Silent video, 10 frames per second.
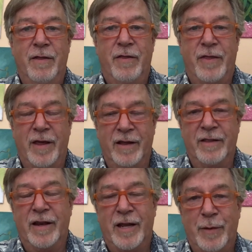
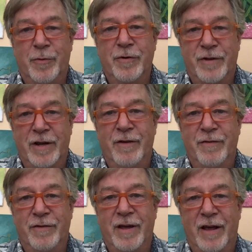that he
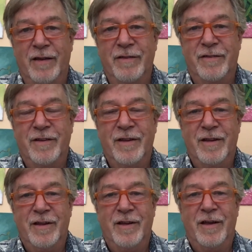perceives as
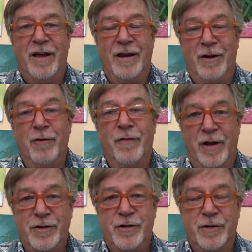an
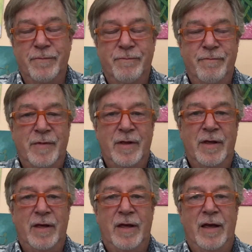intervention.
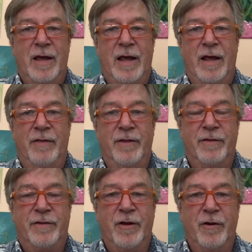And this
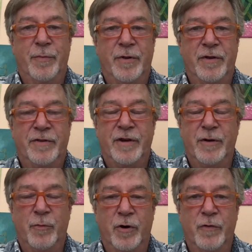therapist did a
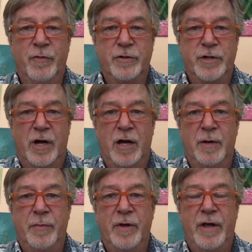wonderful
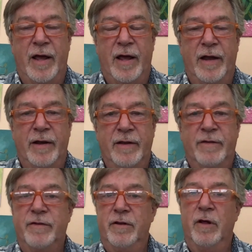job and
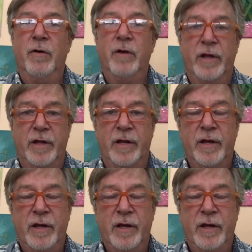is slowly